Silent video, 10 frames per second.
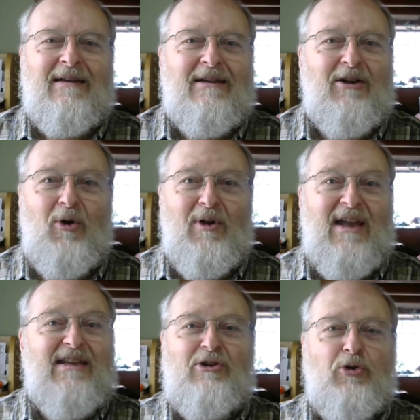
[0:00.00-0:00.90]
You know,
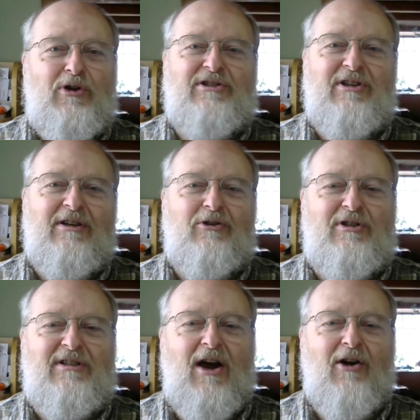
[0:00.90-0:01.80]
any Christian
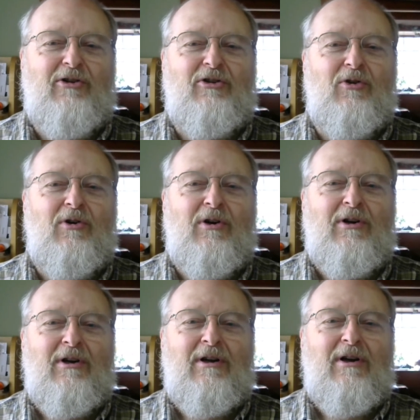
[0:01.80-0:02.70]
could tell you
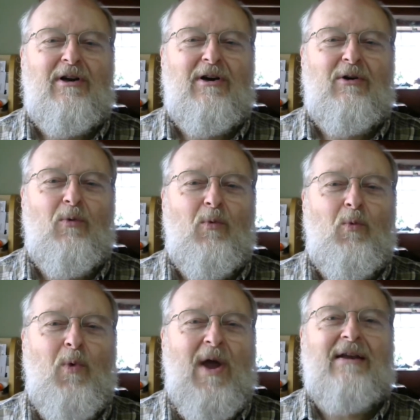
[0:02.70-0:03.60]

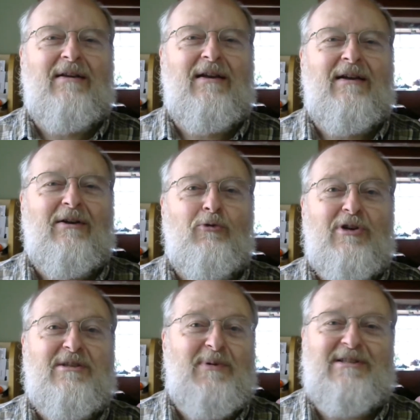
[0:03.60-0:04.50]
when
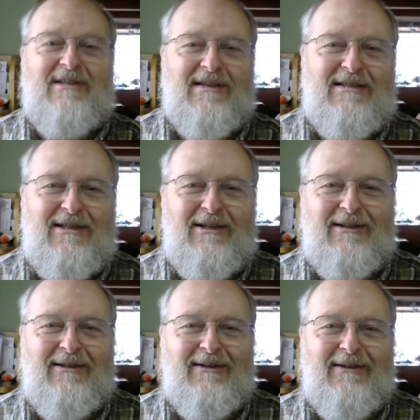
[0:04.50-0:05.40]
Christmas is,
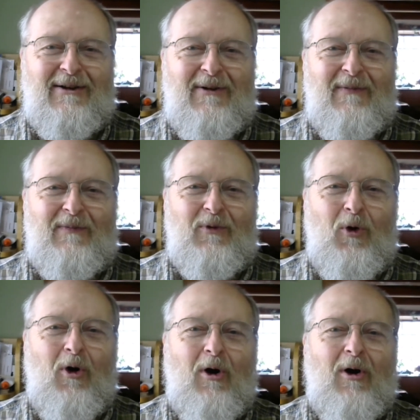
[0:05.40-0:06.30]

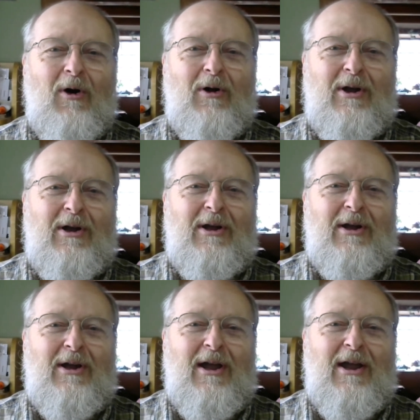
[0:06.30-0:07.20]
or
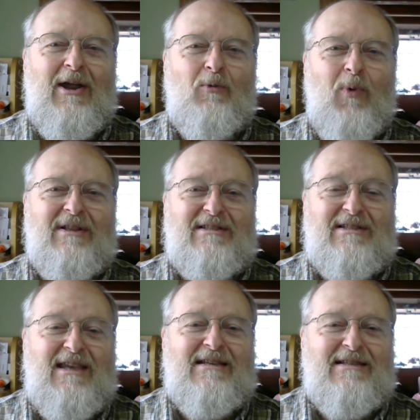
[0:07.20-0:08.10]
in what
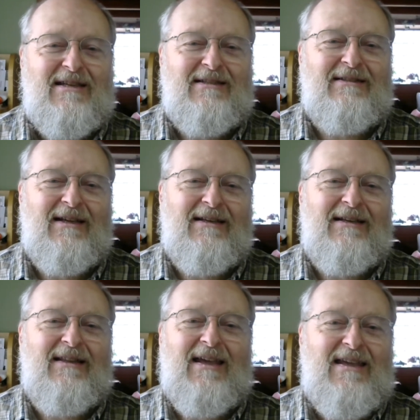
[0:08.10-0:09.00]
season
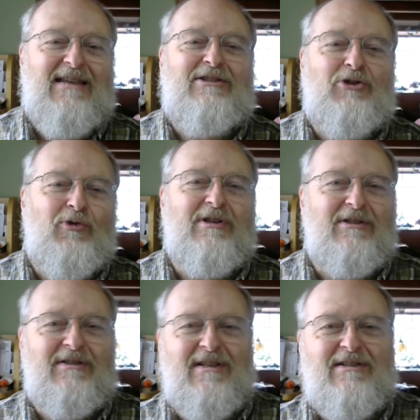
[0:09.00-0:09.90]
that Easter is,
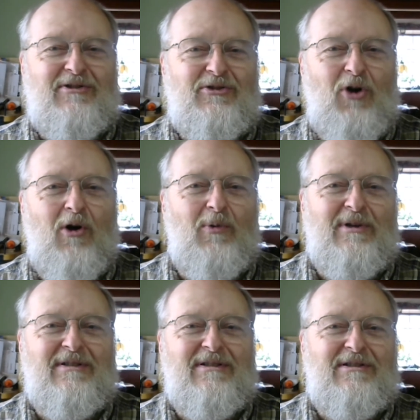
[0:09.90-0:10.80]
because Easter's
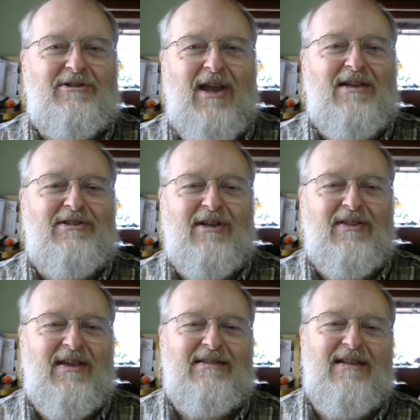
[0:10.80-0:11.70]
always changing
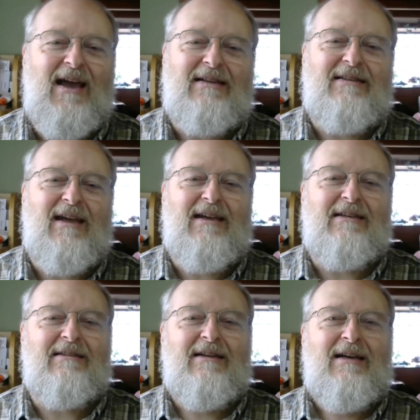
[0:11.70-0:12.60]
the exact date.